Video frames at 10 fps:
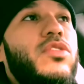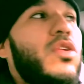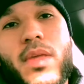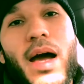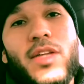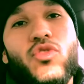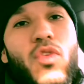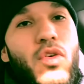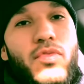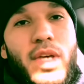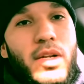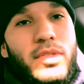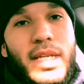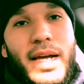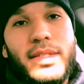So I drove yellow
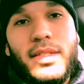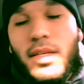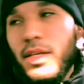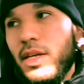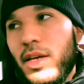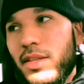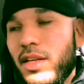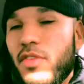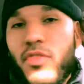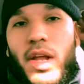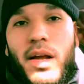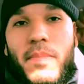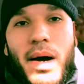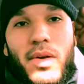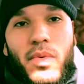taxi, did it for like
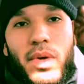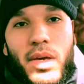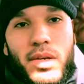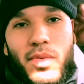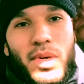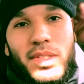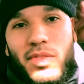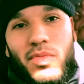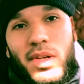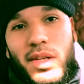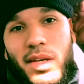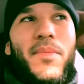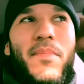about a week. Wasn't really